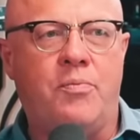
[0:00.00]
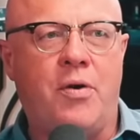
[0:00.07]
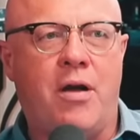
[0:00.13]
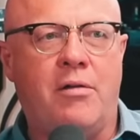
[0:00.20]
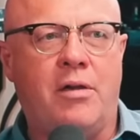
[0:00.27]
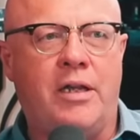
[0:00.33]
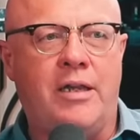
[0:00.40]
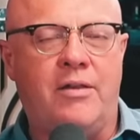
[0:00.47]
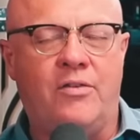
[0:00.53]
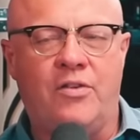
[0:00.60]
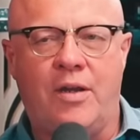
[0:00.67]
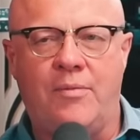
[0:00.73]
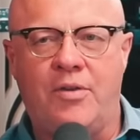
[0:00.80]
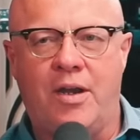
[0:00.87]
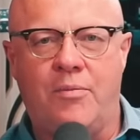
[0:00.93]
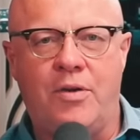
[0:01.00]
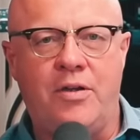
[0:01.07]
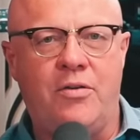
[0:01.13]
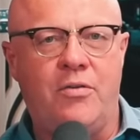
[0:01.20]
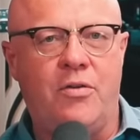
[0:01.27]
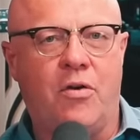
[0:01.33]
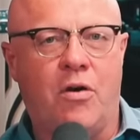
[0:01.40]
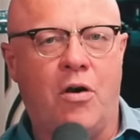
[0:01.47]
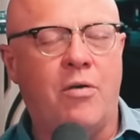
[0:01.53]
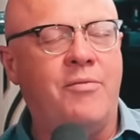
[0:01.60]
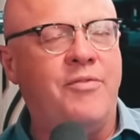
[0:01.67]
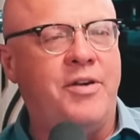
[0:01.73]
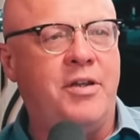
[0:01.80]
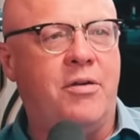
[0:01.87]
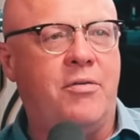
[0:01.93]
we'll probably, the same time we do our
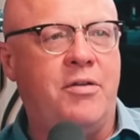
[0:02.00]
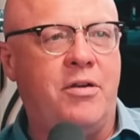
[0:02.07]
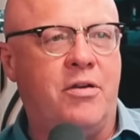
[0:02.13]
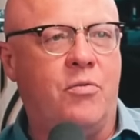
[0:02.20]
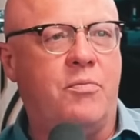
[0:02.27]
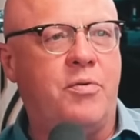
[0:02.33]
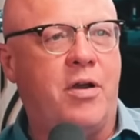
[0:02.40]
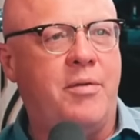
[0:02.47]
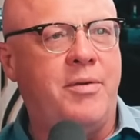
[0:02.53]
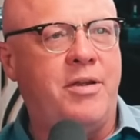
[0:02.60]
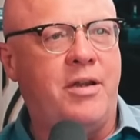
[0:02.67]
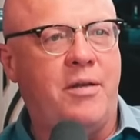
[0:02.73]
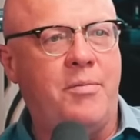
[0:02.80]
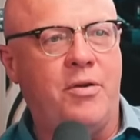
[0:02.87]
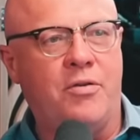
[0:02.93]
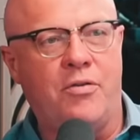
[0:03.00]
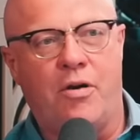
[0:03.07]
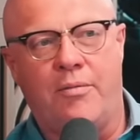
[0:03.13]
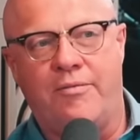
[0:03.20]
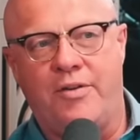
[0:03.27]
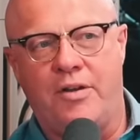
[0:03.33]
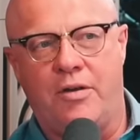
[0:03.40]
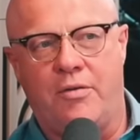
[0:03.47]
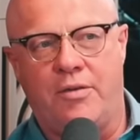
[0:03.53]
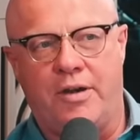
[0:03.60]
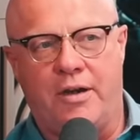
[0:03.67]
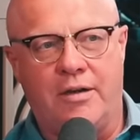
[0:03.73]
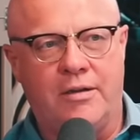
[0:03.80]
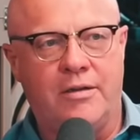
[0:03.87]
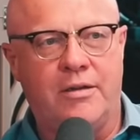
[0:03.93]
home video here, we'll probably be debuting home video
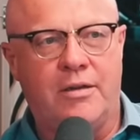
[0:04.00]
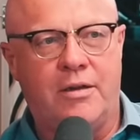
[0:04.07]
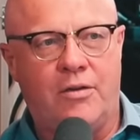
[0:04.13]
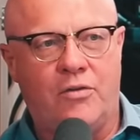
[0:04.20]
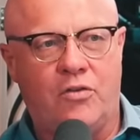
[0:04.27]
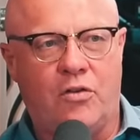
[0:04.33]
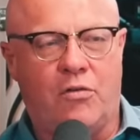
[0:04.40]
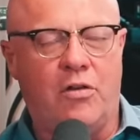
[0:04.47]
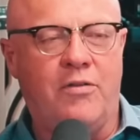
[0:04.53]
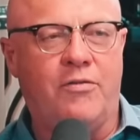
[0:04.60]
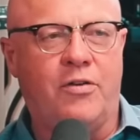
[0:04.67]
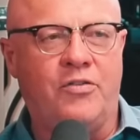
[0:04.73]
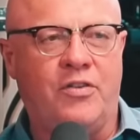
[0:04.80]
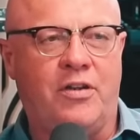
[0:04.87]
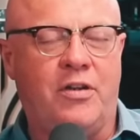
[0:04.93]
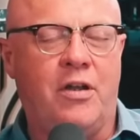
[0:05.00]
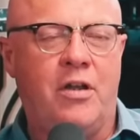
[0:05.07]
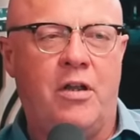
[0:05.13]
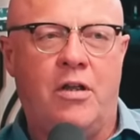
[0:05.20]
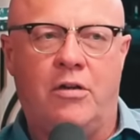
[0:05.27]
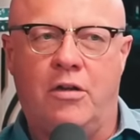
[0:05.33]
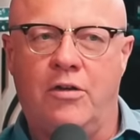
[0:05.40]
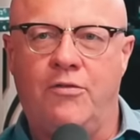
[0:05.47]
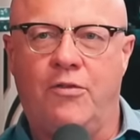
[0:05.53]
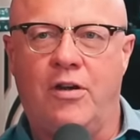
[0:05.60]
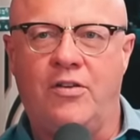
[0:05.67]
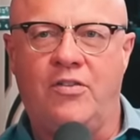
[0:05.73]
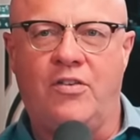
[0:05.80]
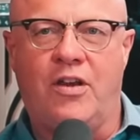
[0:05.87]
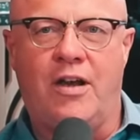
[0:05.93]
there. Okay. So look for
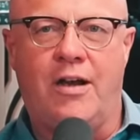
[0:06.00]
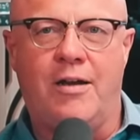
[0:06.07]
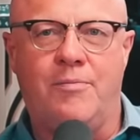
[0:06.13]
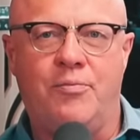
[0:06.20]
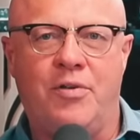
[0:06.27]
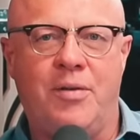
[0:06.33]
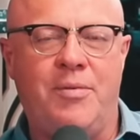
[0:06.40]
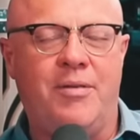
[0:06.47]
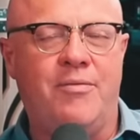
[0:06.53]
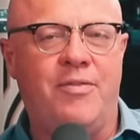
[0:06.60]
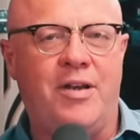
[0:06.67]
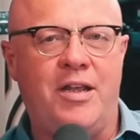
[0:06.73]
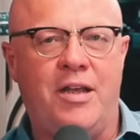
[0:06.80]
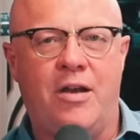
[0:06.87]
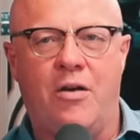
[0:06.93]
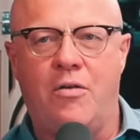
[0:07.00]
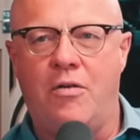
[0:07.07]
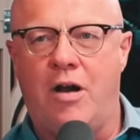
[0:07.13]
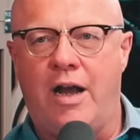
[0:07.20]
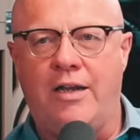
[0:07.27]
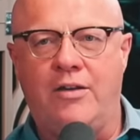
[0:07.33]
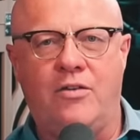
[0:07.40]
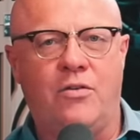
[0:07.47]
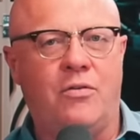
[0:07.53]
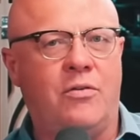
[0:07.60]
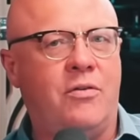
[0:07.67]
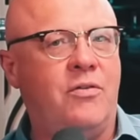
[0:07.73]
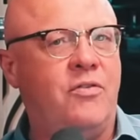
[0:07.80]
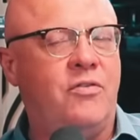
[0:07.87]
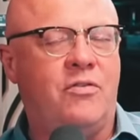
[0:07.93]
us premium video,
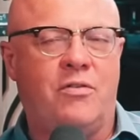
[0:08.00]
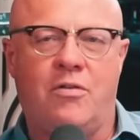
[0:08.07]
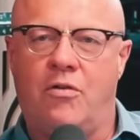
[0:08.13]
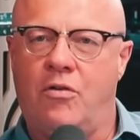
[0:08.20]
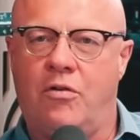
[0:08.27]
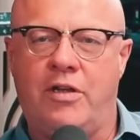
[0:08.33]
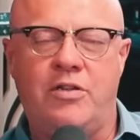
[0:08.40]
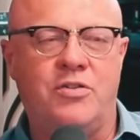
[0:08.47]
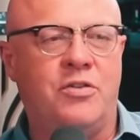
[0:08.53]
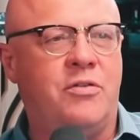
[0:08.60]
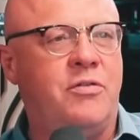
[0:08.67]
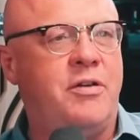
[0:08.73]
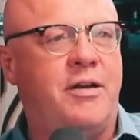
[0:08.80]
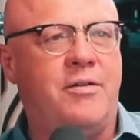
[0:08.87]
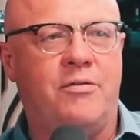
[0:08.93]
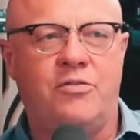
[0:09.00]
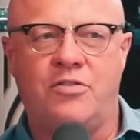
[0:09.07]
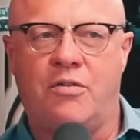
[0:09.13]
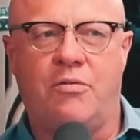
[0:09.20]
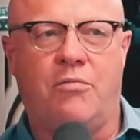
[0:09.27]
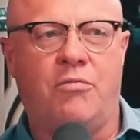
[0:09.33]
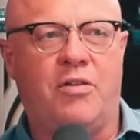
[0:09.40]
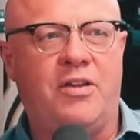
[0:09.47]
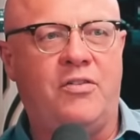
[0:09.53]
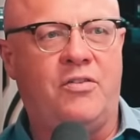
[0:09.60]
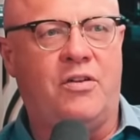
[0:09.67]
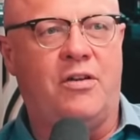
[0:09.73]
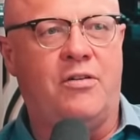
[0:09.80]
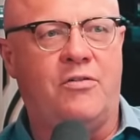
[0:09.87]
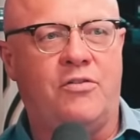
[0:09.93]
iTunes, early June, and general
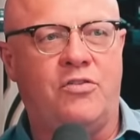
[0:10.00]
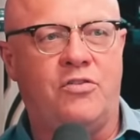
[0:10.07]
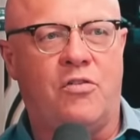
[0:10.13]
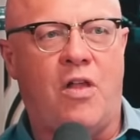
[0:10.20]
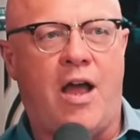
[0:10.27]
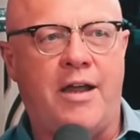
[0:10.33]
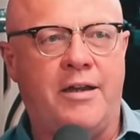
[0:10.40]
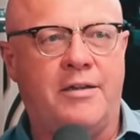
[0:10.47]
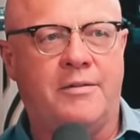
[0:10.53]
release in July.